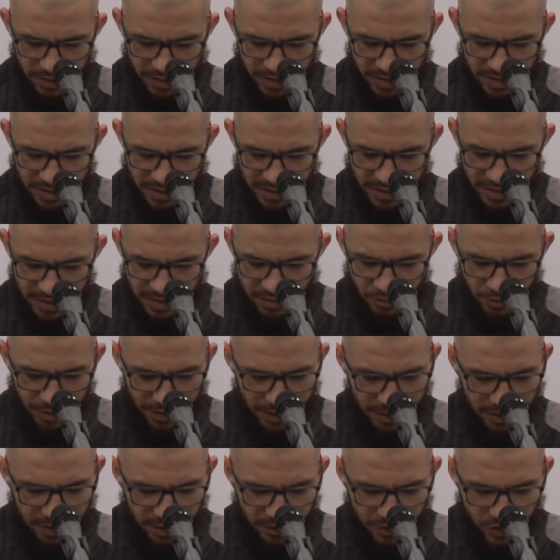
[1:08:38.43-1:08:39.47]
deceased
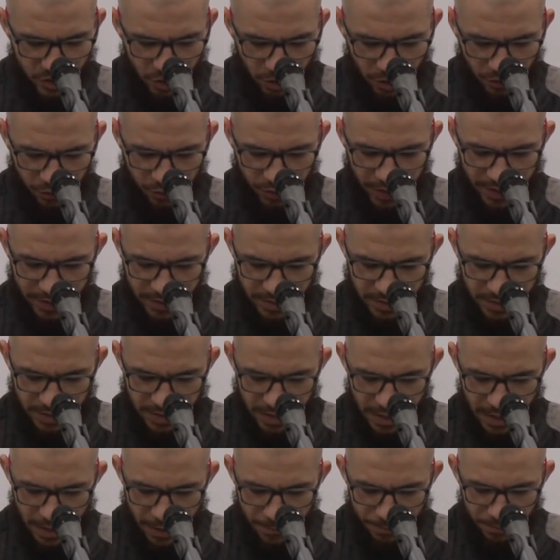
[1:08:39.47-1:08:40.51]
relatives or
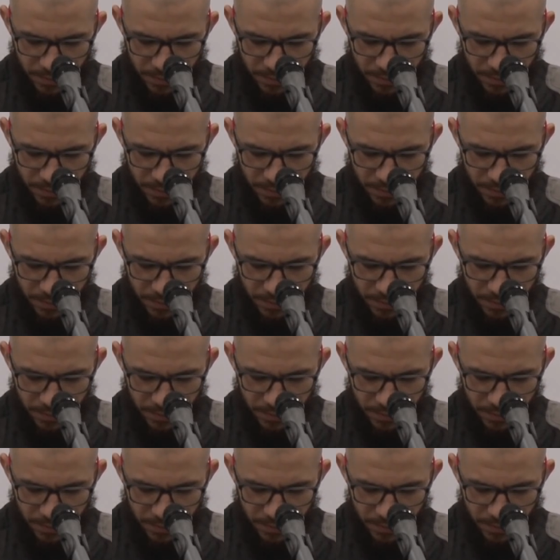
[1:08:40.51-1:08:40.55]
friends.